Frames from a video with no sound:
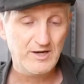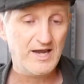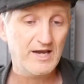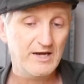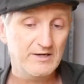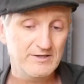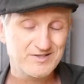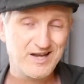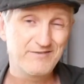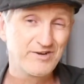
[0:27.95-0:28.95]
and it's
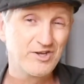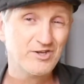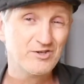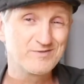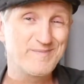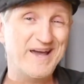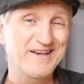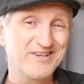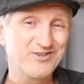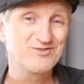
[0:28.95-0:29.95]
kind of a good news,
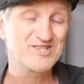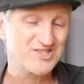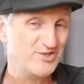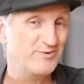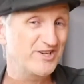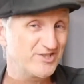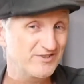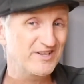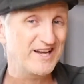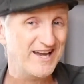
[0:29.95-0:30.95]
bad news situation
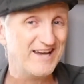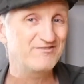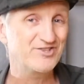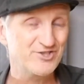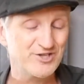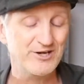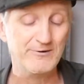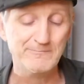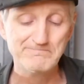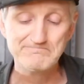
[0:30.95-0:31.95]
that I have to share.